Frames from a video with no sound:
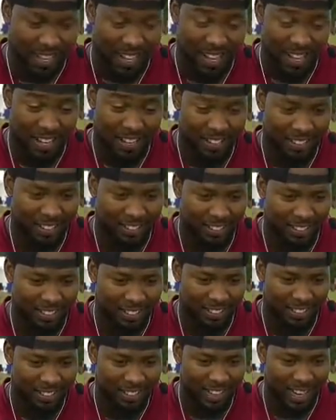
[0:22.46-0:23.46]
Ah,
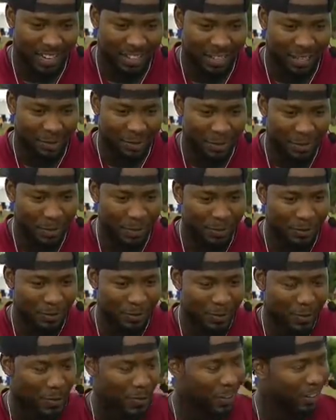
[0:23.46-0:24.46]
got to keep going
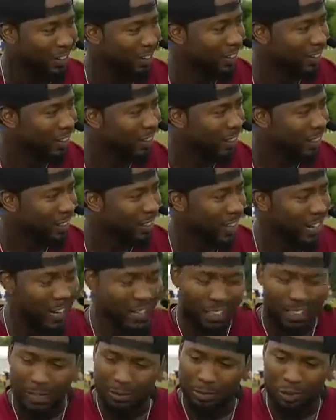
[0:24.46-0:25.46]
for more
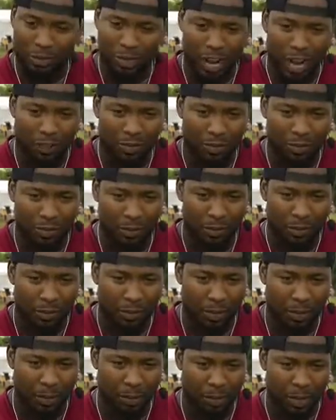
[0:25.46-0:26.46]
gotta keep striving for
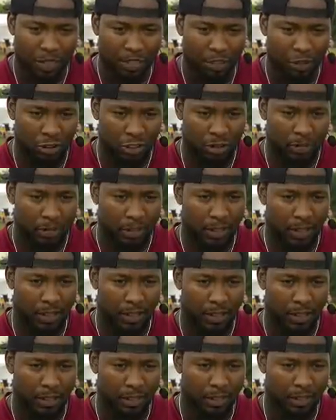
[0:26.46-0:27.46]
be the best you can
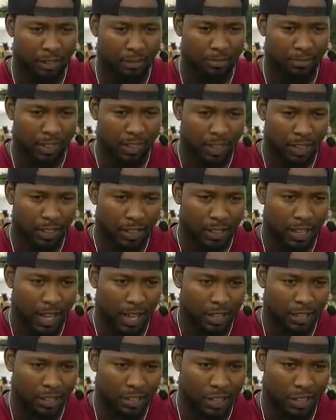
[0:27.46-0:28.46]
be, and um,
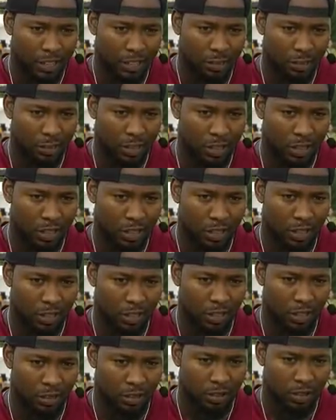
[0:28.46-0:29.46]
that is just one of
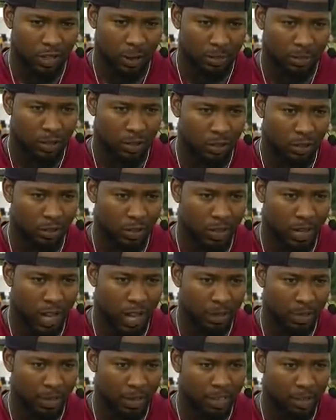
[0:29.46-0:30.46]
the you know stepping stones that
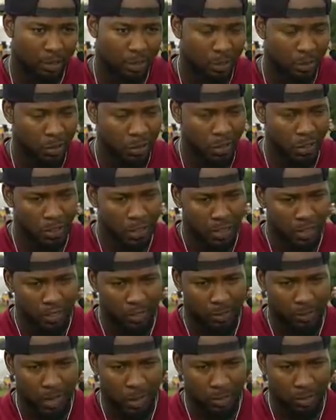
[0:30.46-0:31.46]
God blessed me with
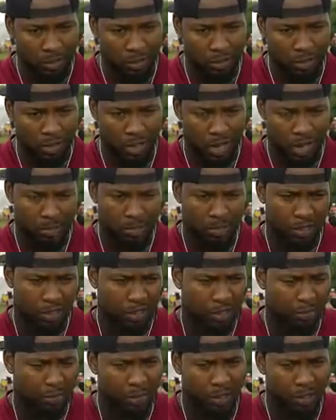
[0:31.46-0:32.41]
to be able to accomplish.